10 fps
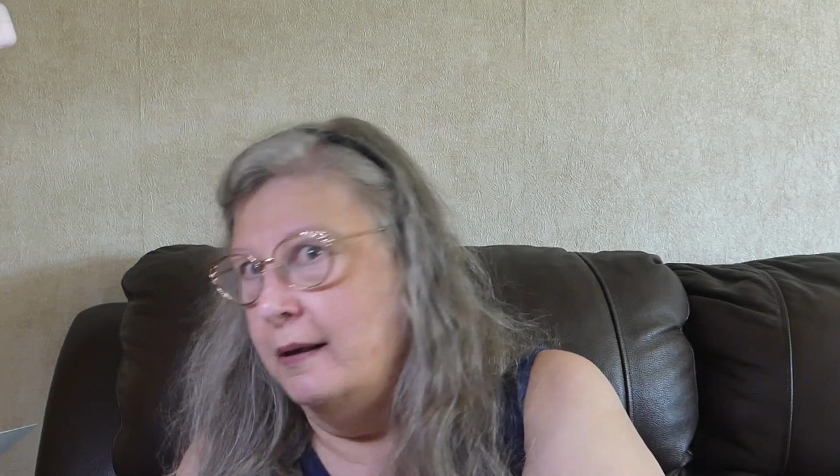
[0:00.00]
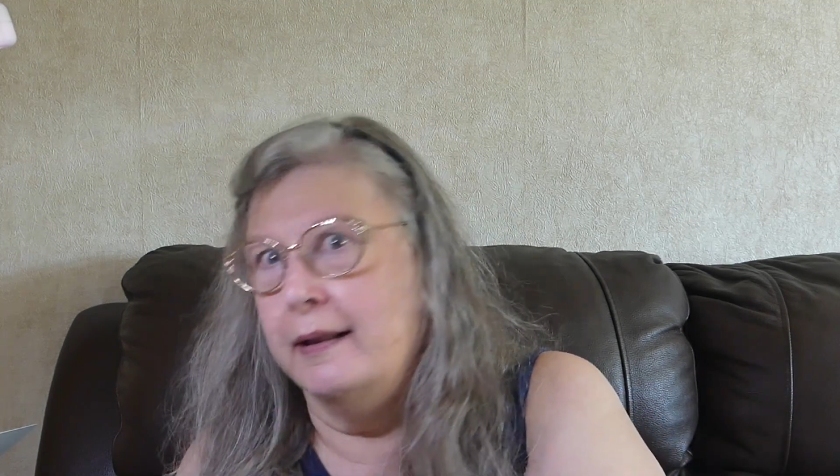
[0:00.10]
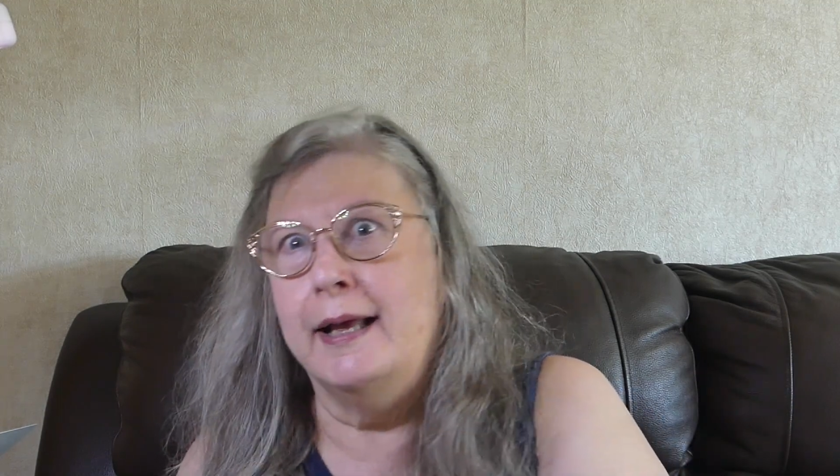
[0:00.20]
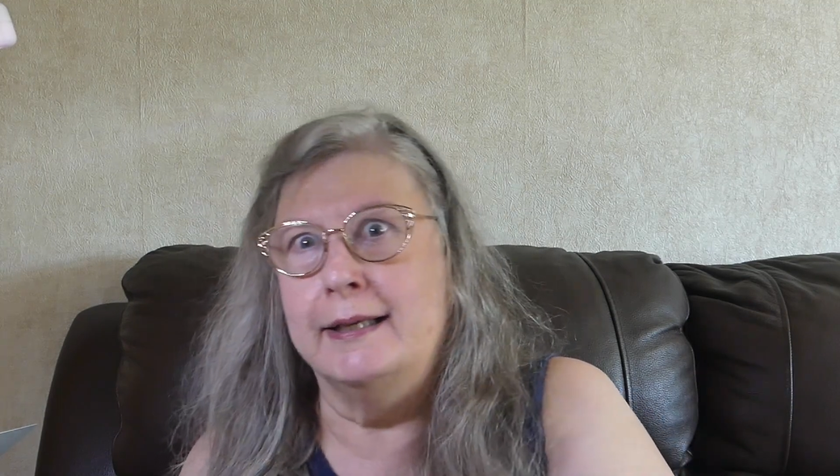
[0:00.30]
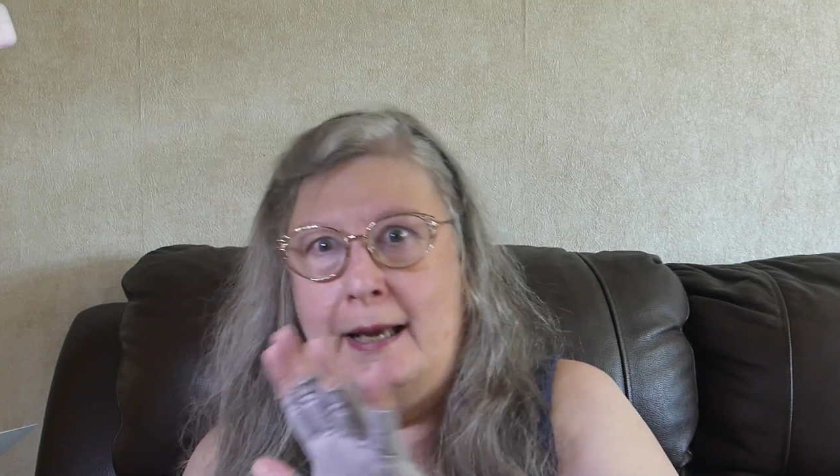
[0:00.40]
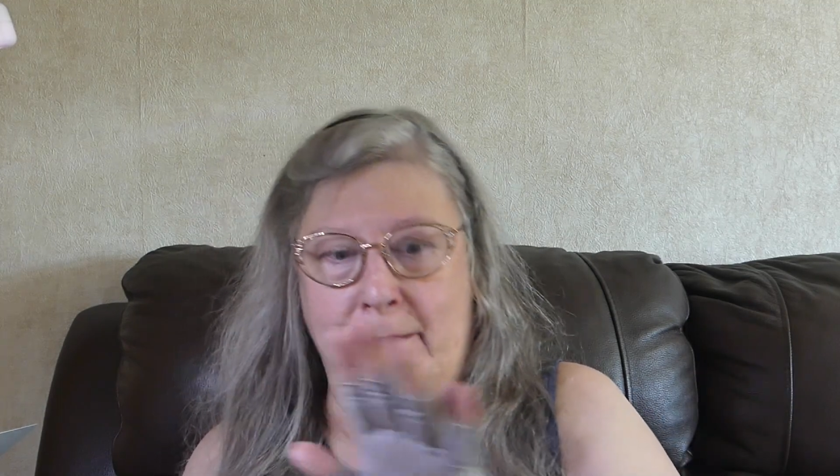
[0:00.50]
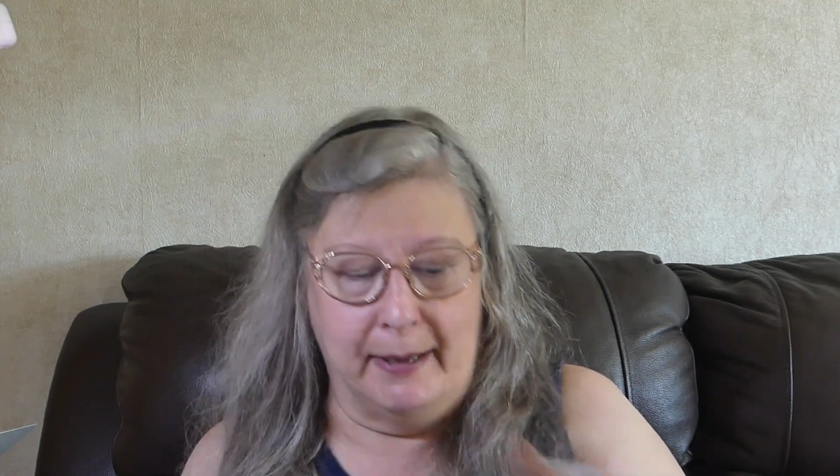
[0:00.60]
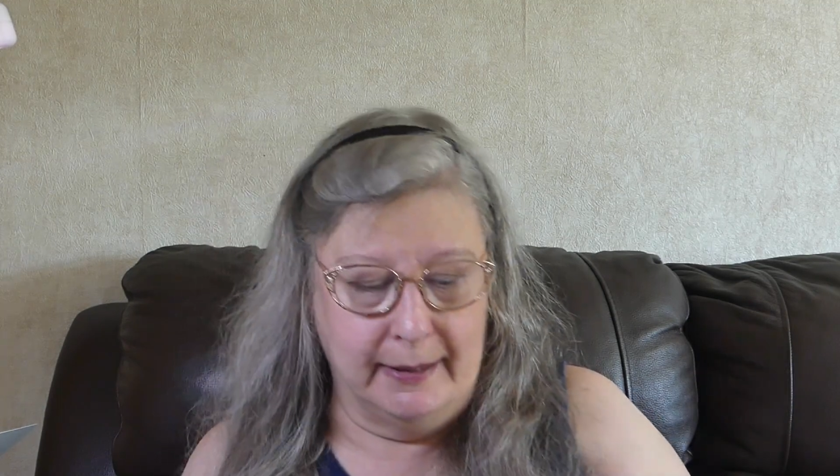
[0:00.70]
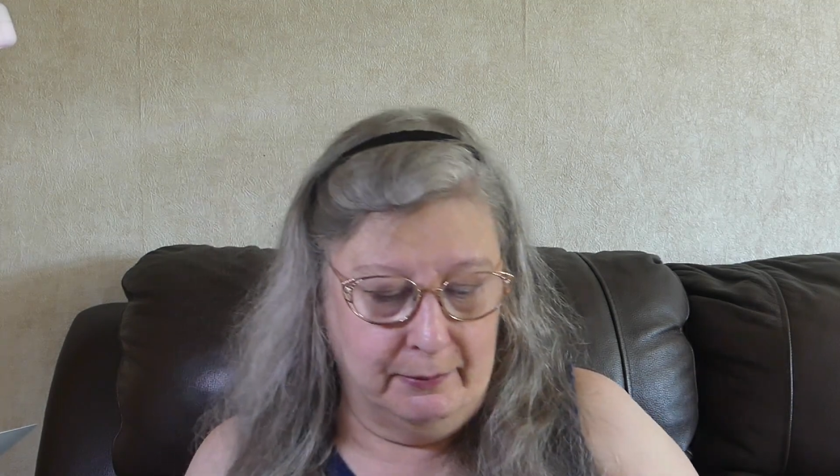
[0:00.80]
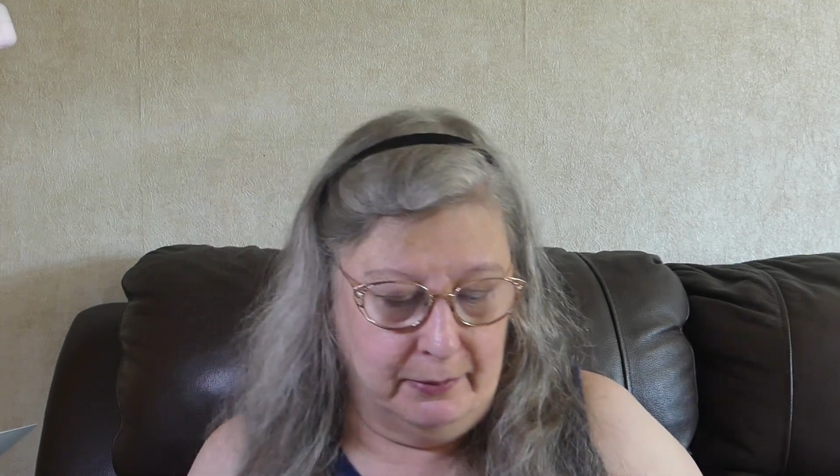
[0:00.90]
That's how
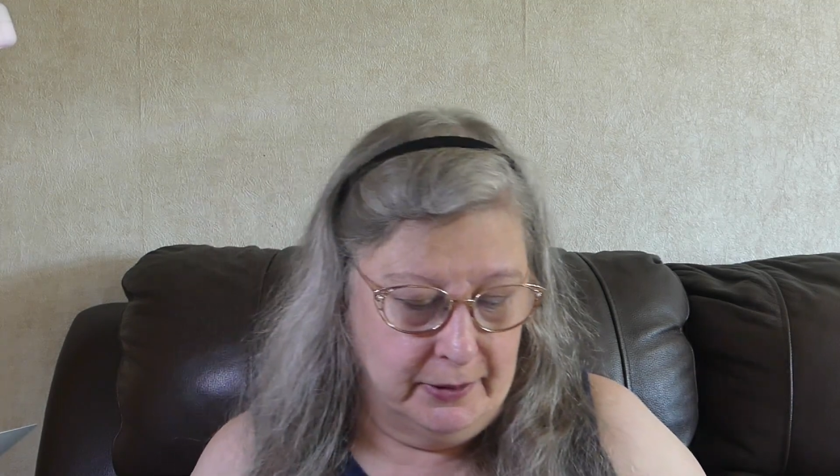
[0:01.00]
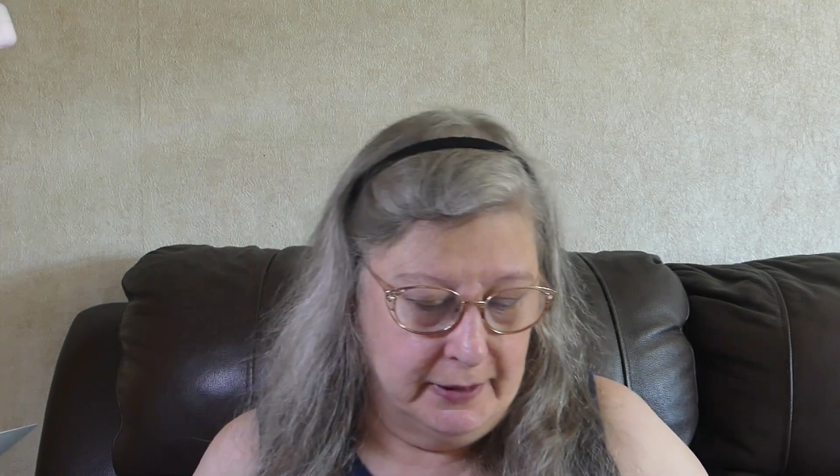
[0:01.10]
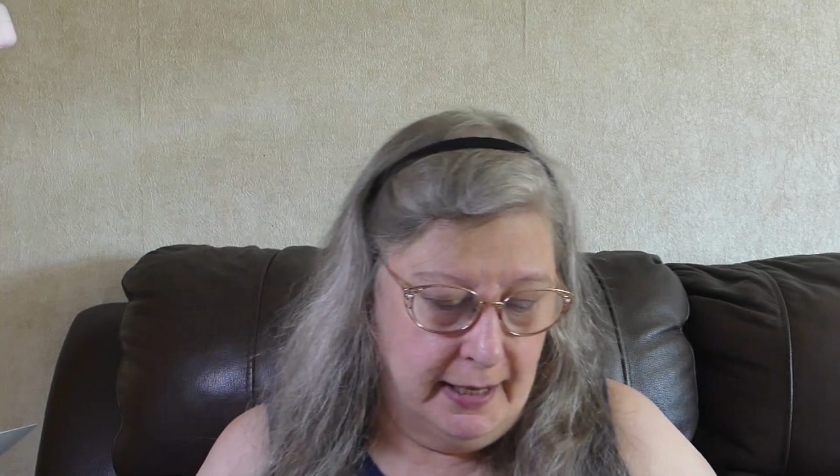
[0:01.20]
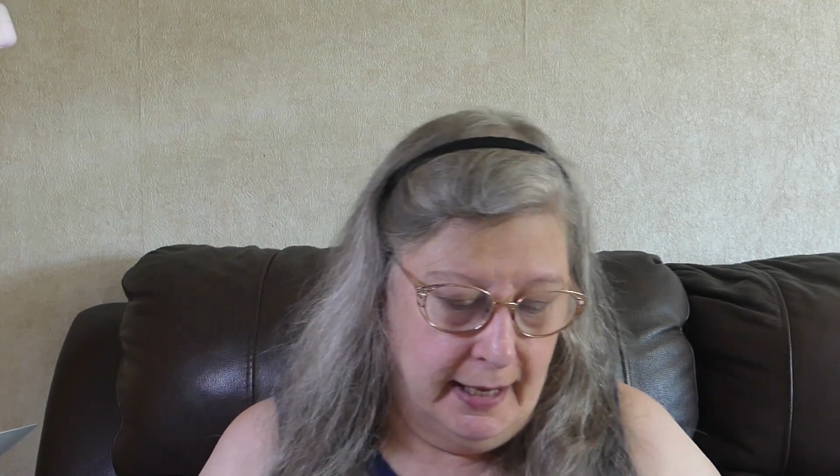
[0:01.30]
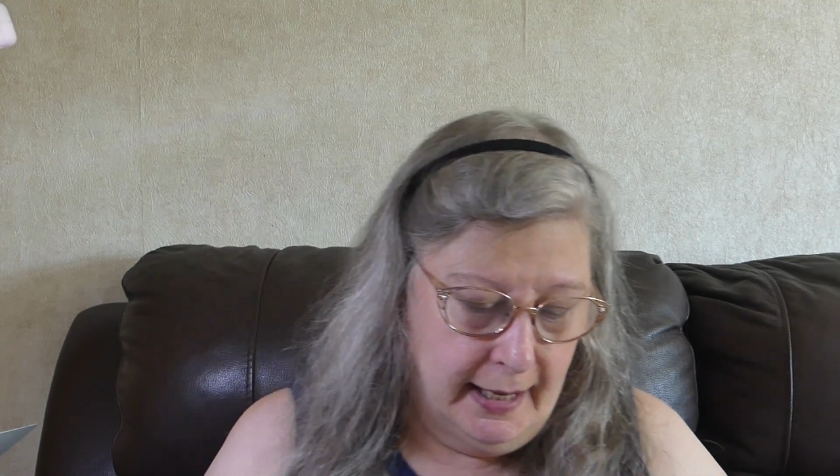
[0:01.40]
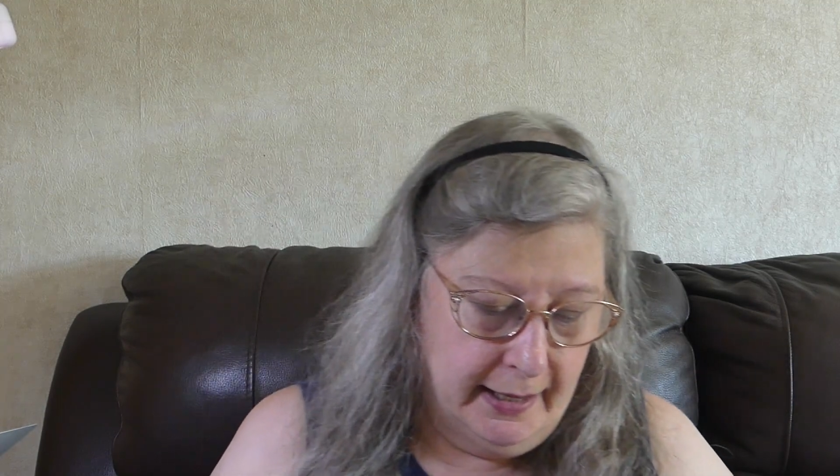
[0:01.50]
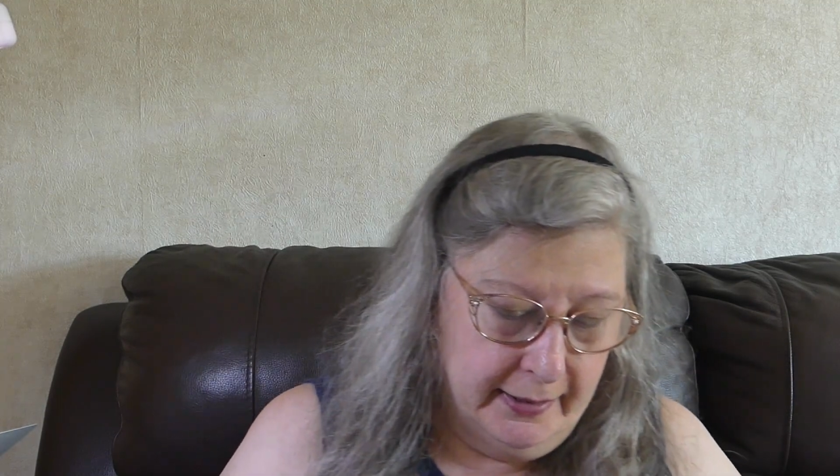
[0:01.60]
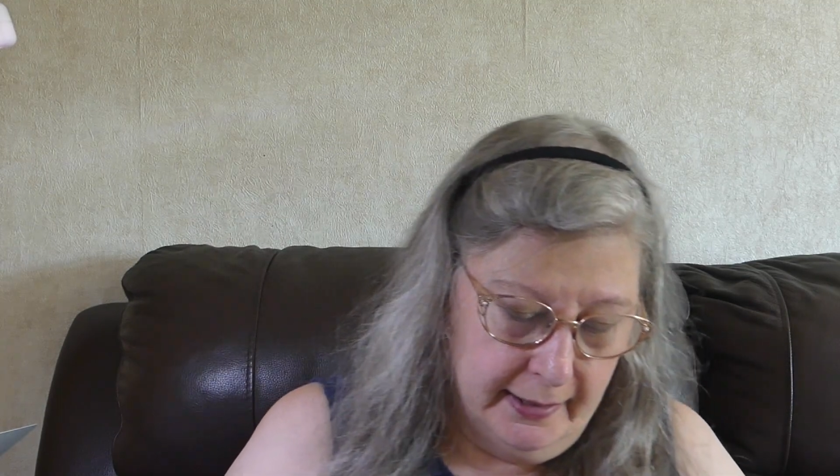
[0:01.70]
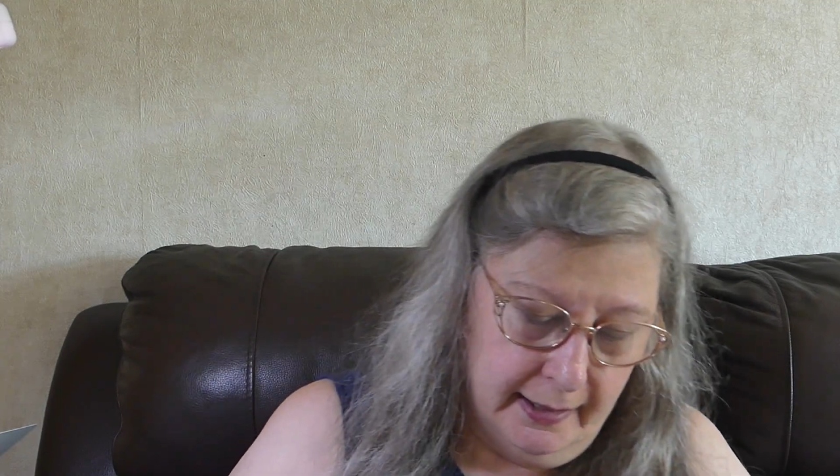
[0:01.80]
bad it was. And the